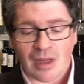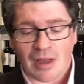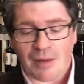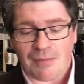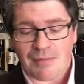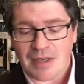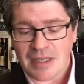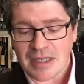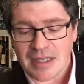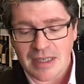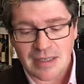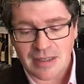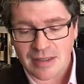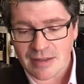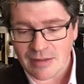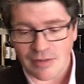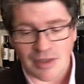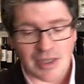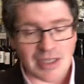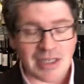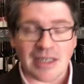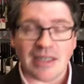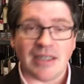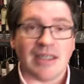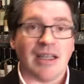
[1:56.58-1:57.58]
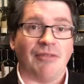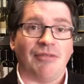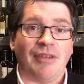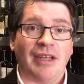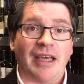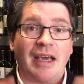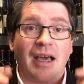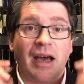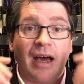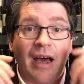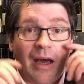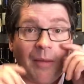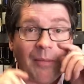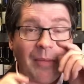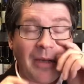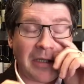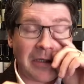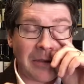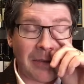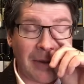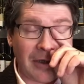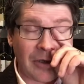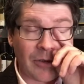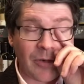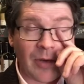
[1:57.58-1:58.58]
This is lovely. It's
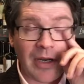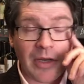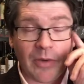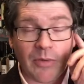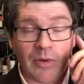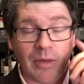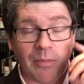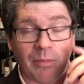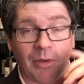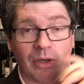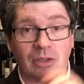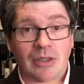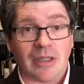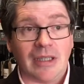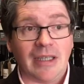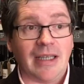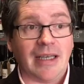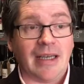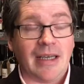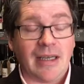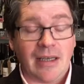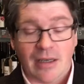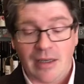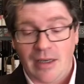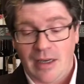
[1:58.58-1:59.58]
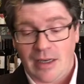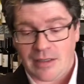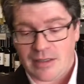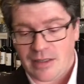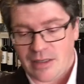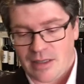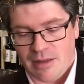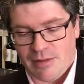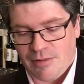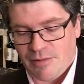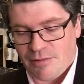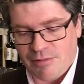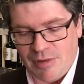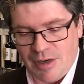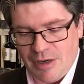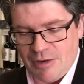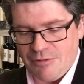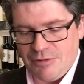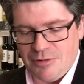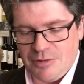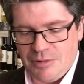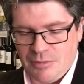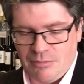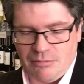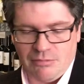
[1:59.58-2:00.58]
about 20 quid a bottle. It, as I said,
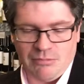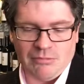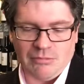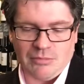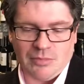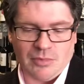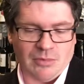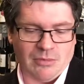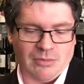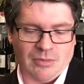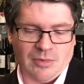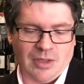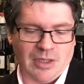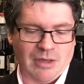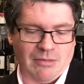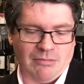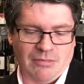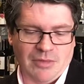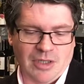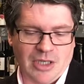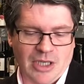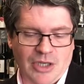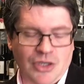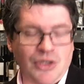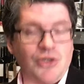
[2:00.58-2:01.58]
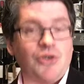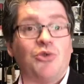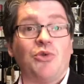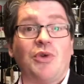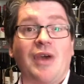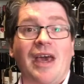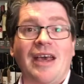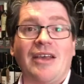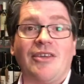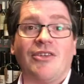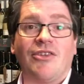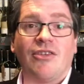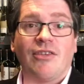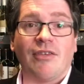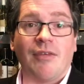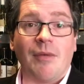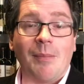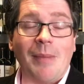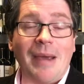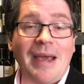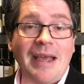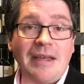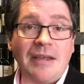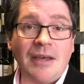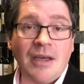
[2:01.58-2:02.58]
372 cases of it
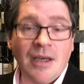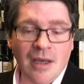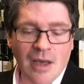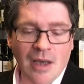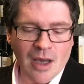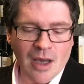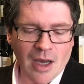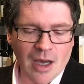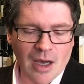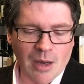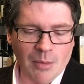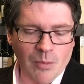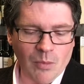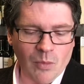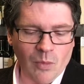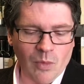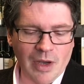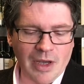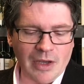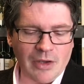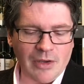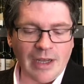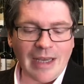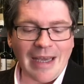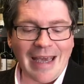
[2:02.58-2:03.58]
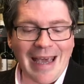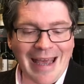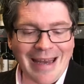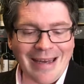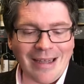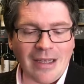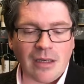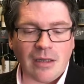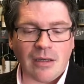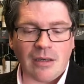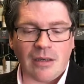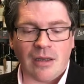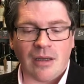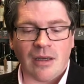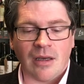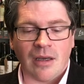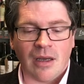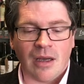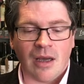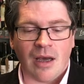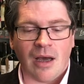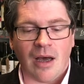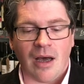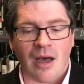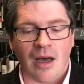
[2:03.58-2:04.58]
made. We're gonna get in
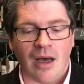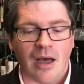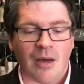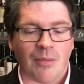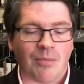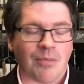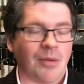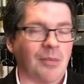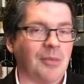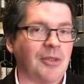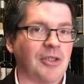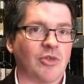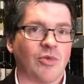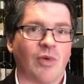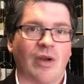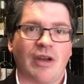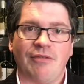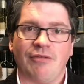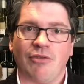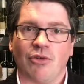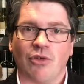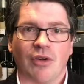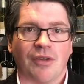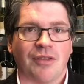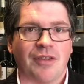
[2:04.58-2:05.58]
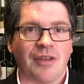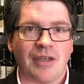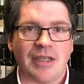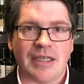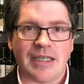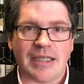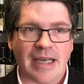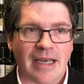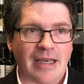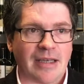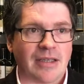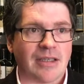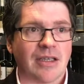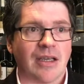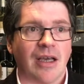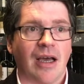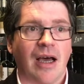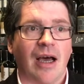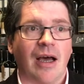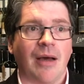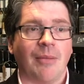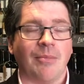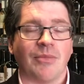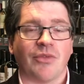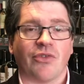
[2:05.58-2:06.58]
probably 24 or 36.
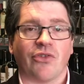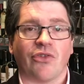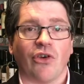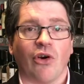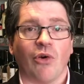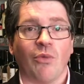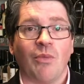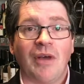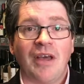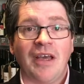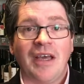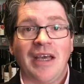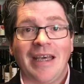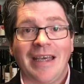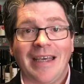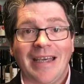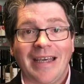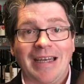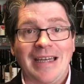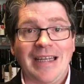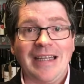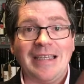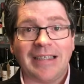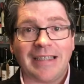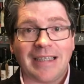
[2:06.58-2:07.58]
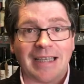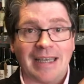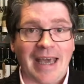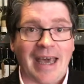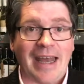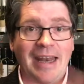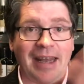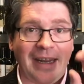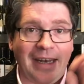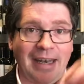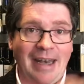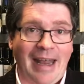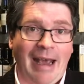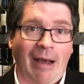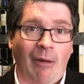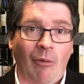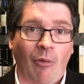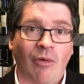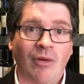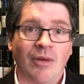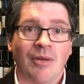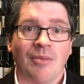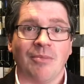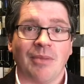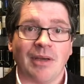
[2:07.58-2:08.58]
So you need to get it now,
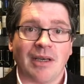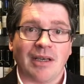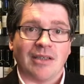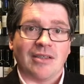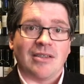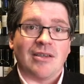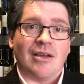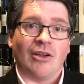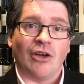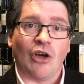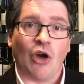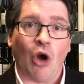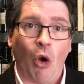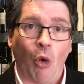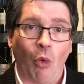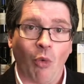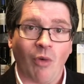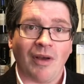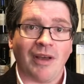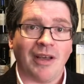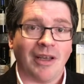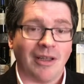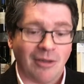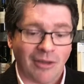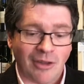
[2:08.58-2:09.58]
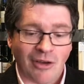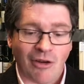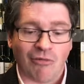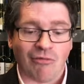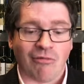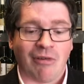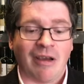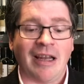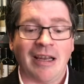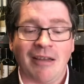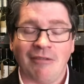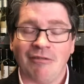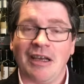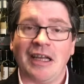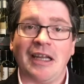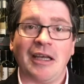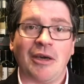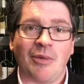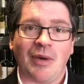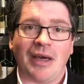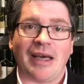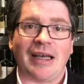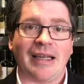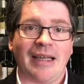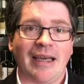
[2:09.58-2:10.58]
because it'll go really, really
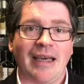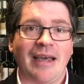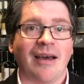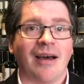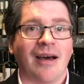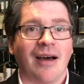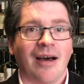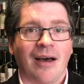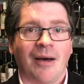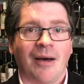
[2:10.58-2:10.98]
quickly.